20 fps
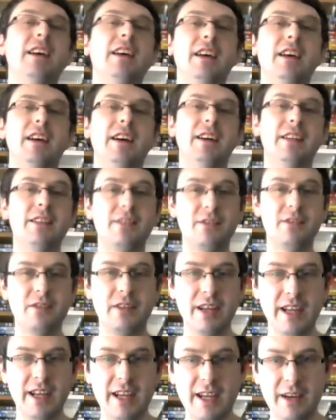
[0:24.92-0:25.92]
The
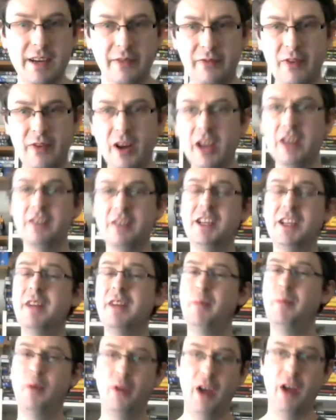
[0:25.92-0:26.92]
story here follows a
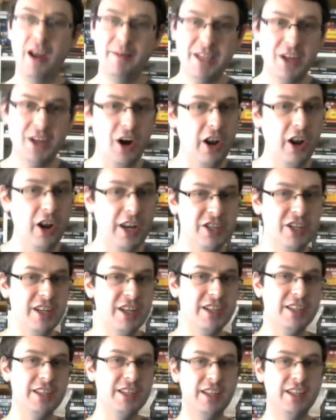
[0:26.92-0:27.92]

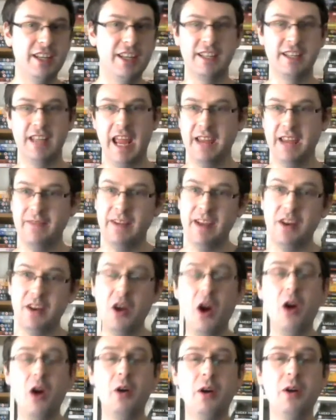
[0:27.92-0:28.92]
primatologist, David
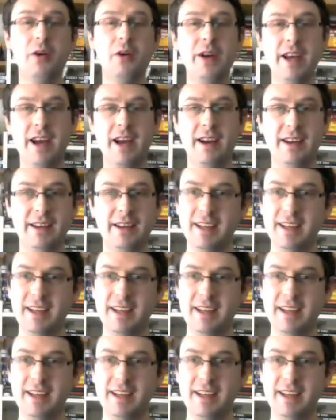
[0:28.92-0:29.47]
Okoye,